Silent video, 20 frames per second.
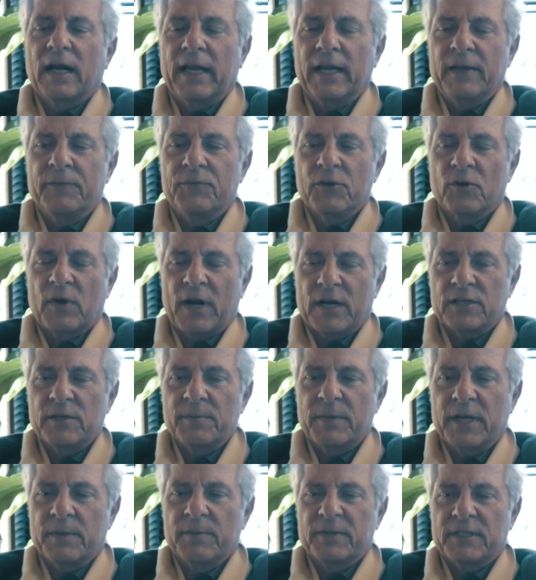If you're
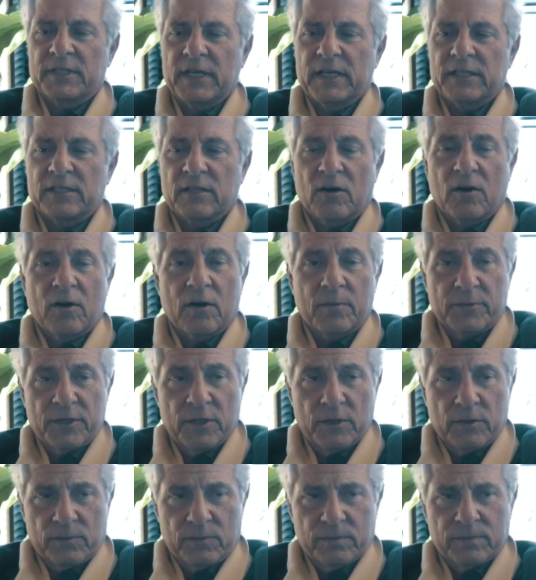actually making mistakes that harm
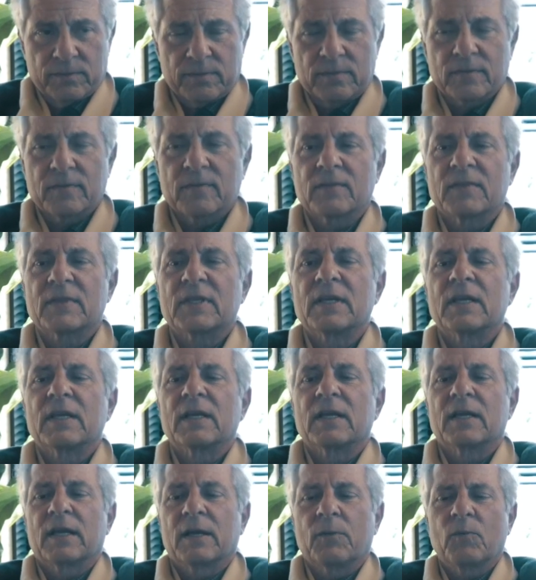you,
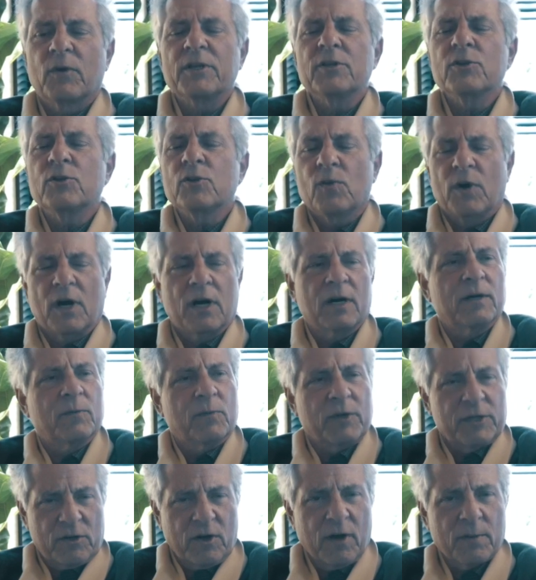when
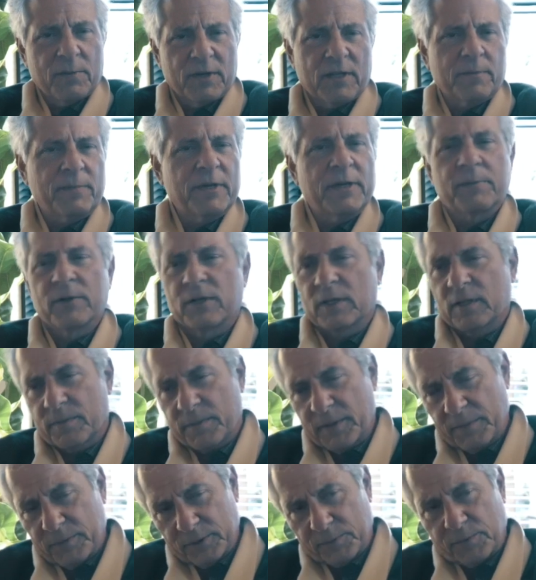you harm other
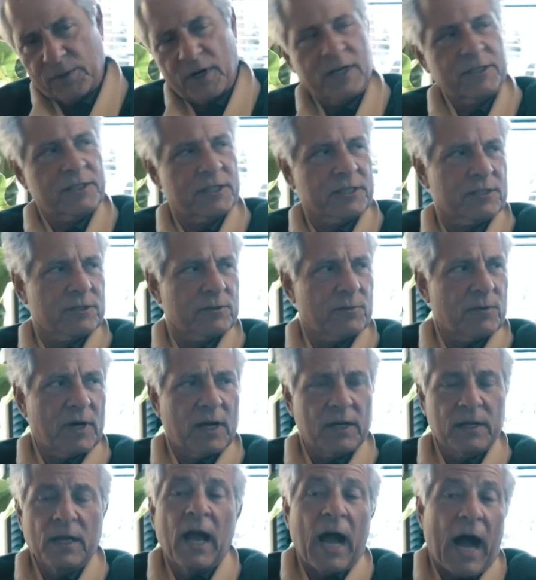people's projects, and so
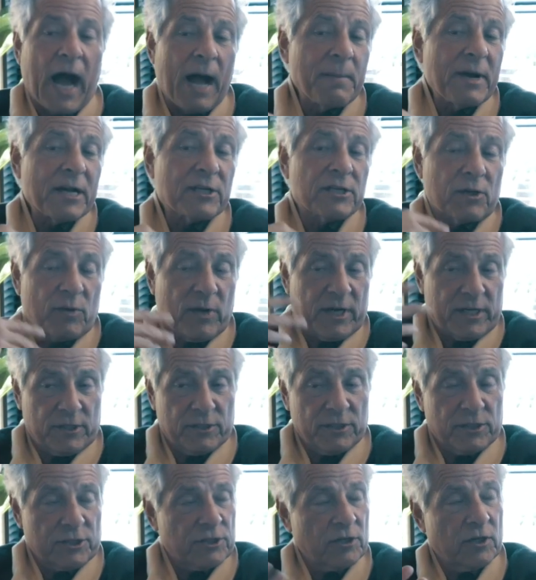on, I'm actually quite
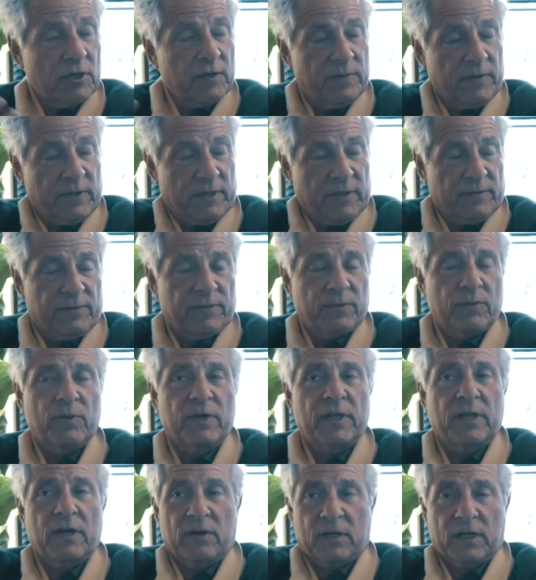conservative
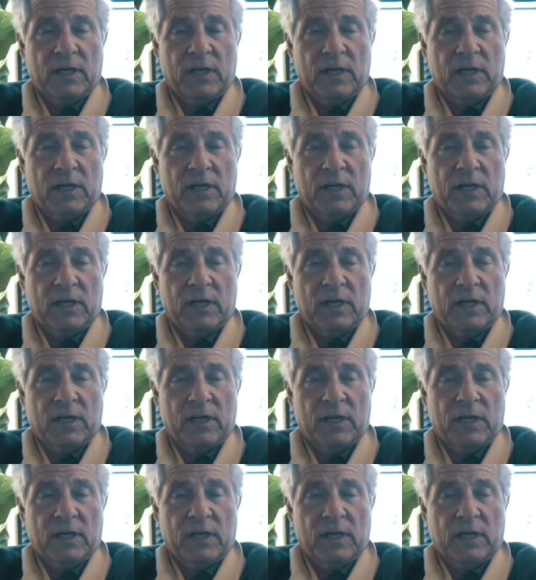with our